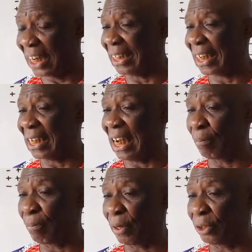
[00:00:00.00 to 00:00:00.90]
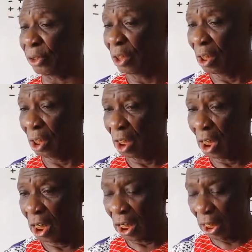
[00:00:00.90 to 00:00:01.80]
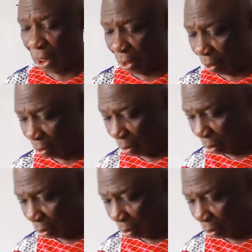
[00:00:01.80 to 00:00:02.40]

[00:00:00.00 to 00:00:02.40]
that it can help us in